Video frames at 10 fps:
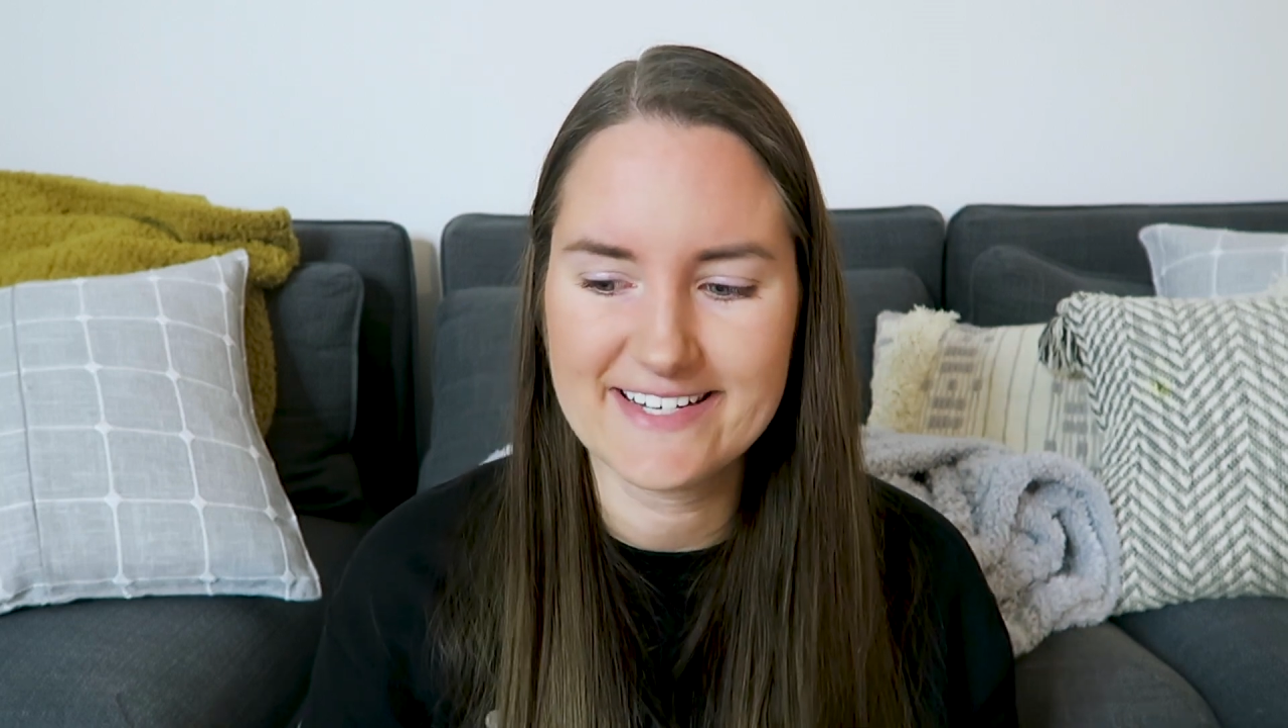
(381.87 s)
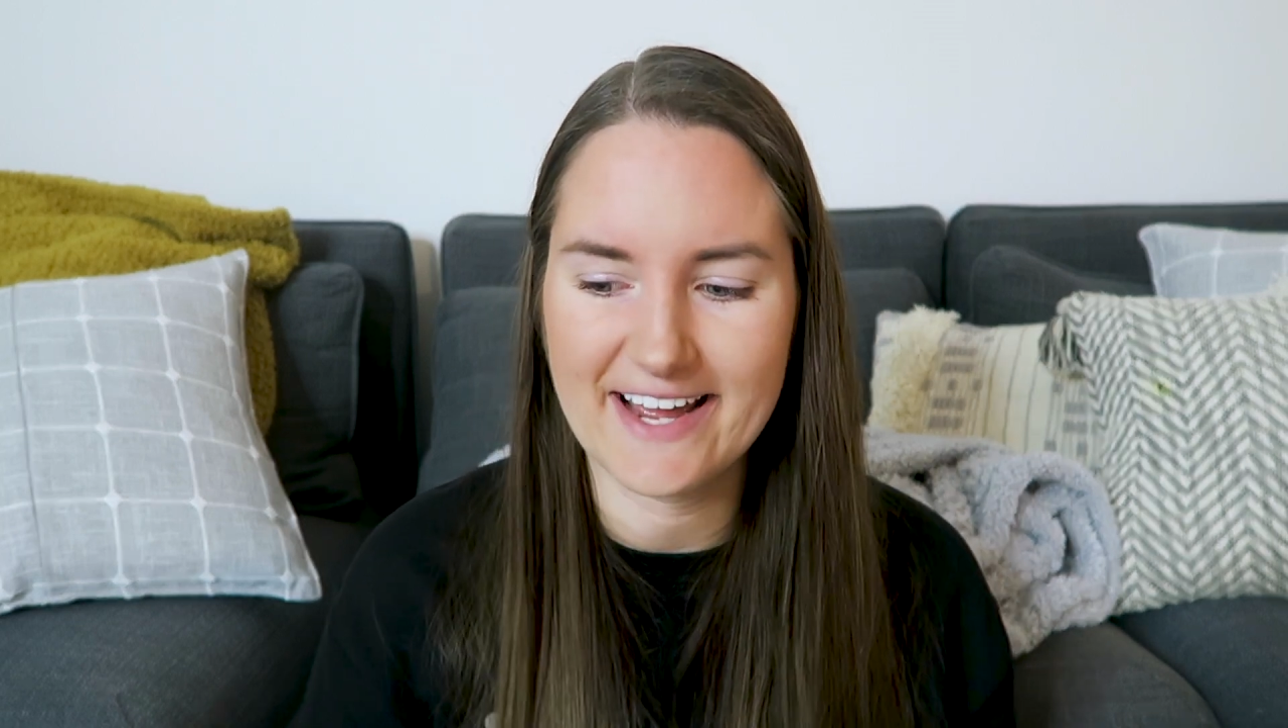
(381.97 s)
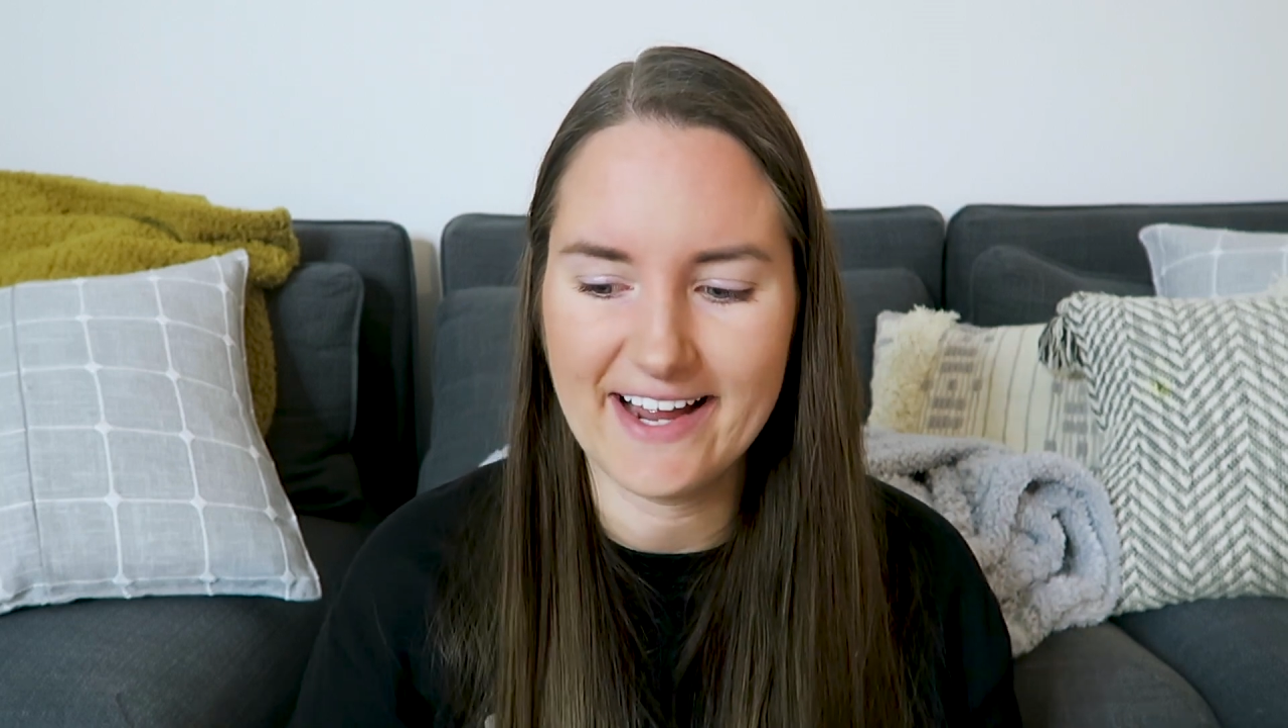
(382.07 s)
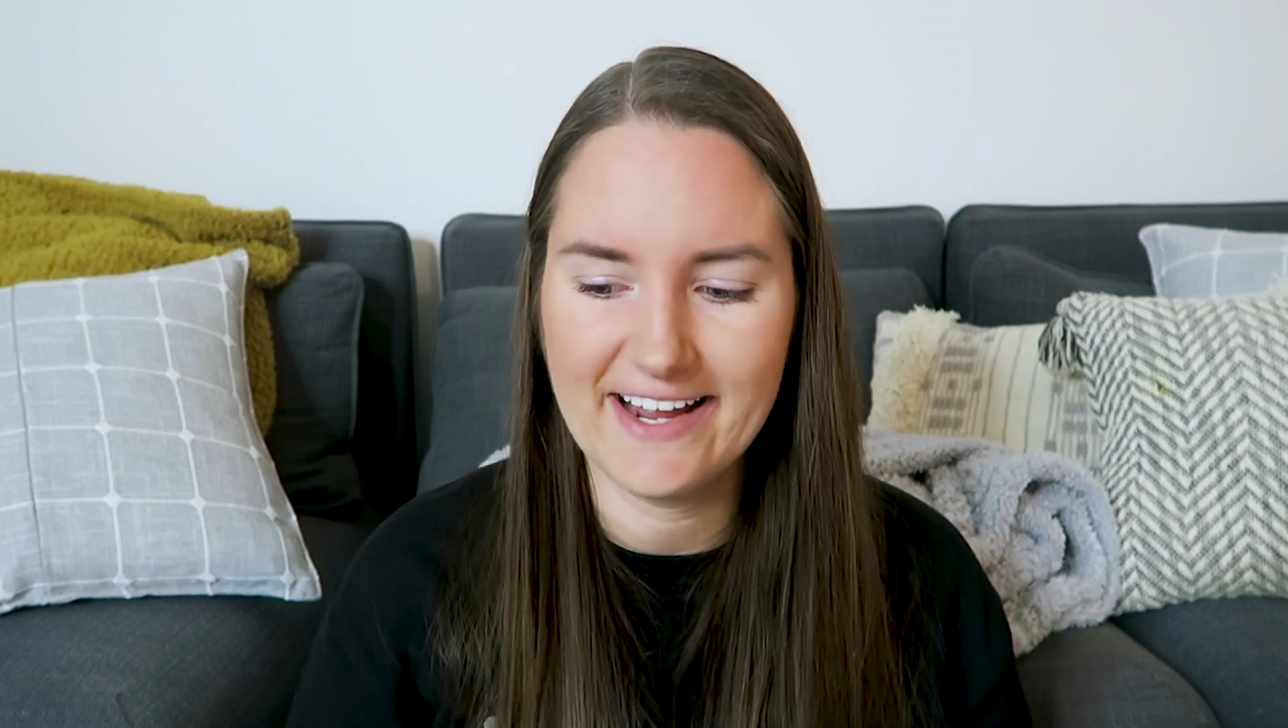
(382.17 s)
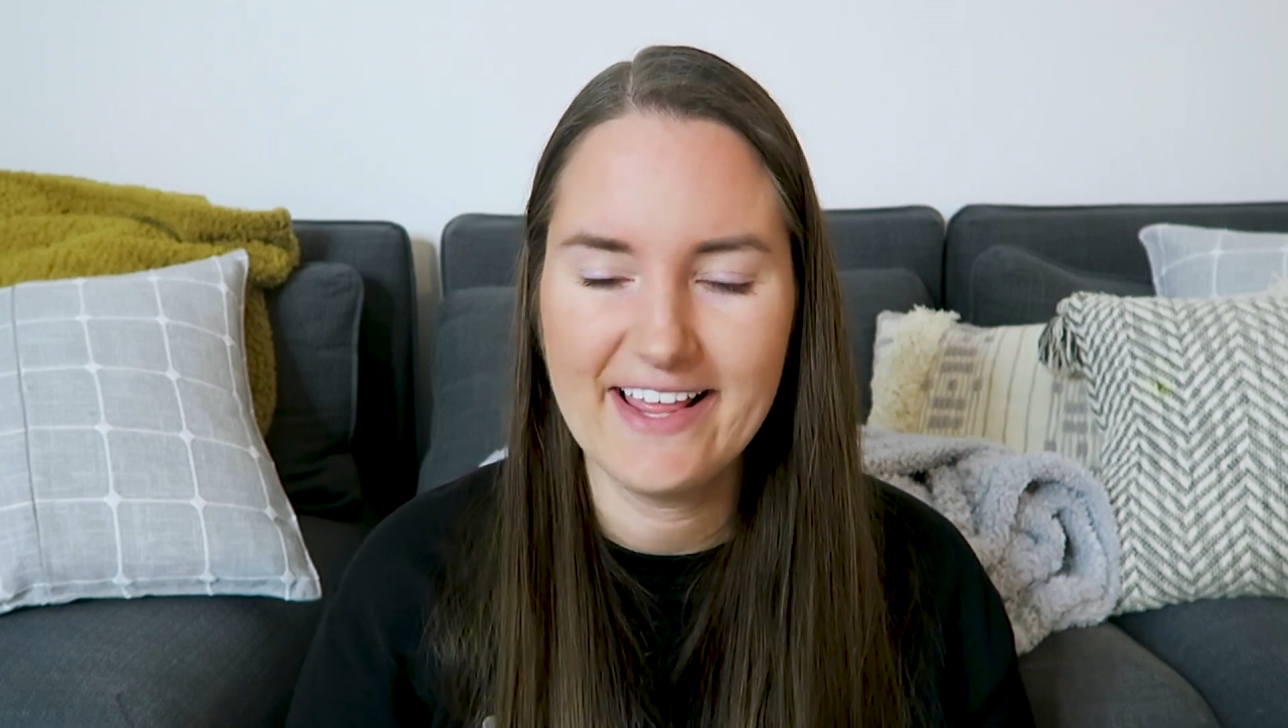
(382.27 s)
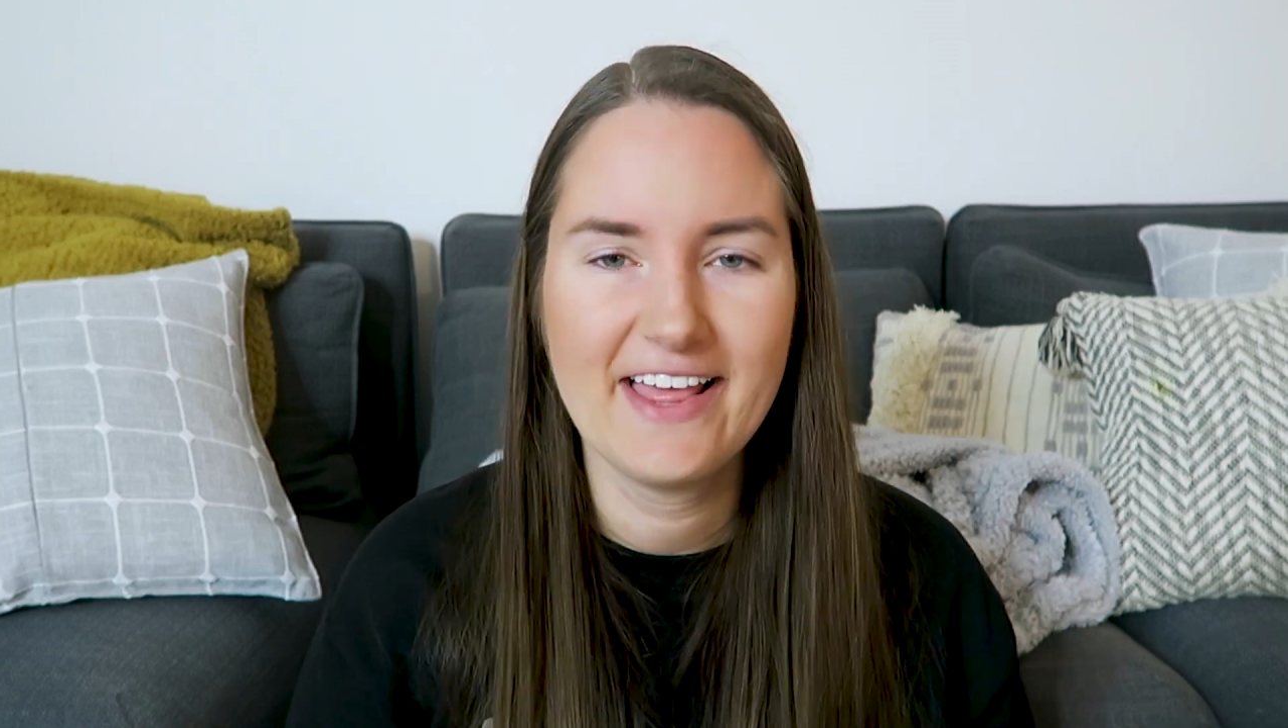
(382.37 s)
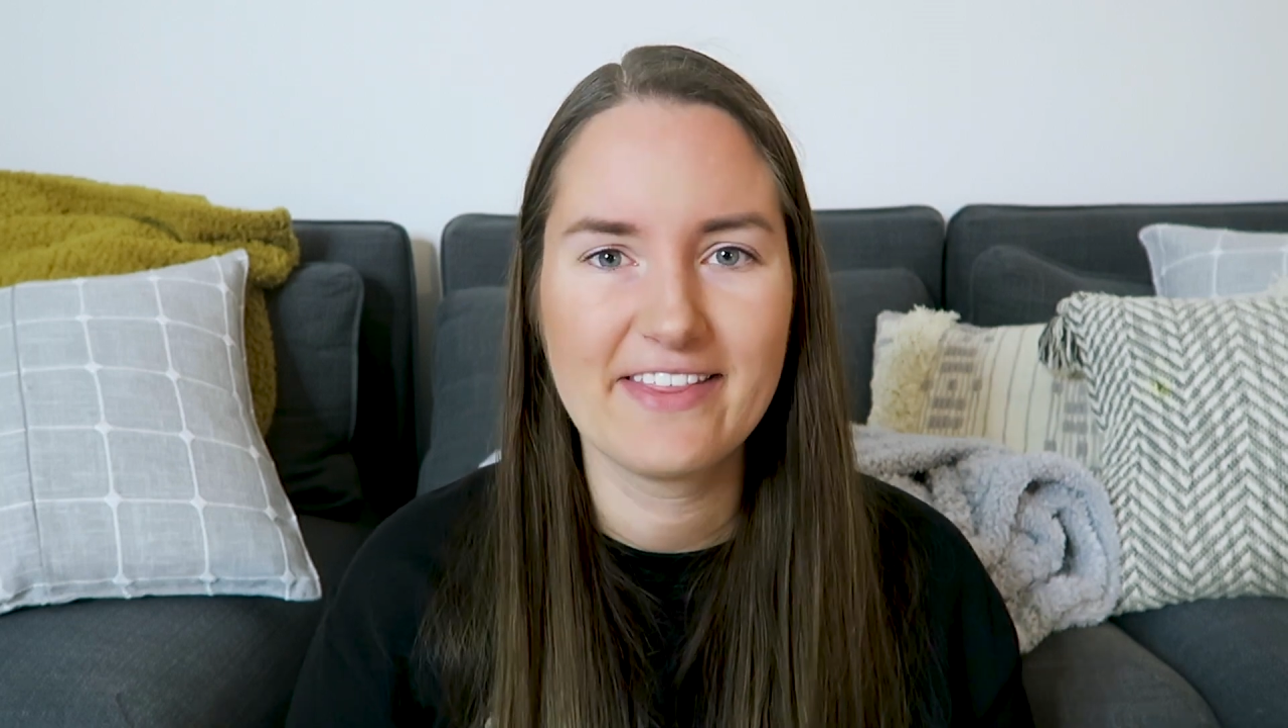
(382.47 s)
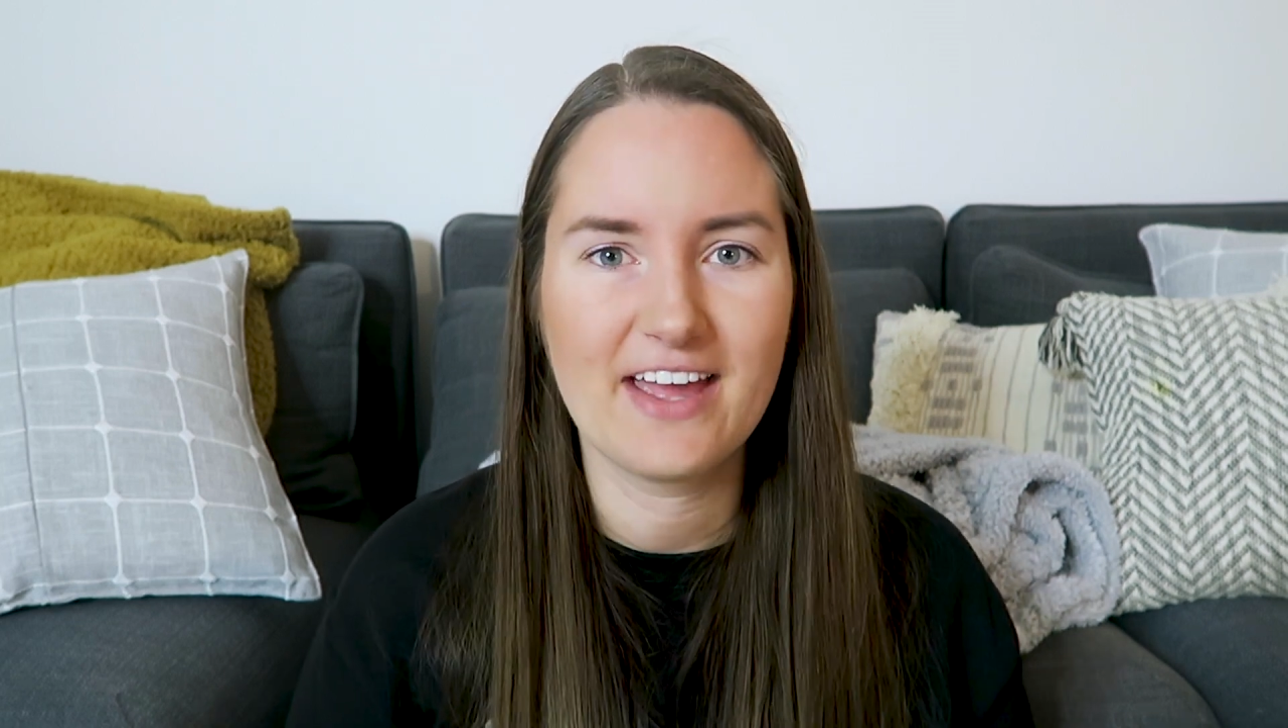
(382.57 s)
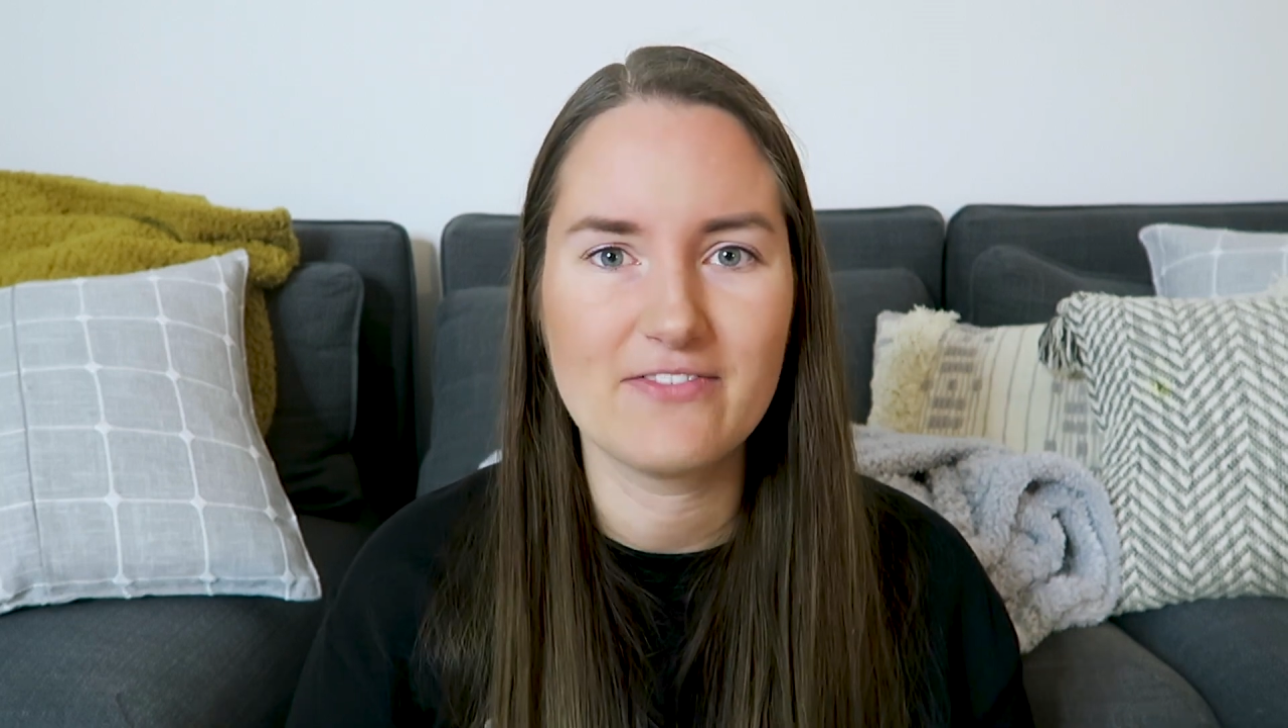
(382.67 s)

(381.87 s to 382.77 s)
they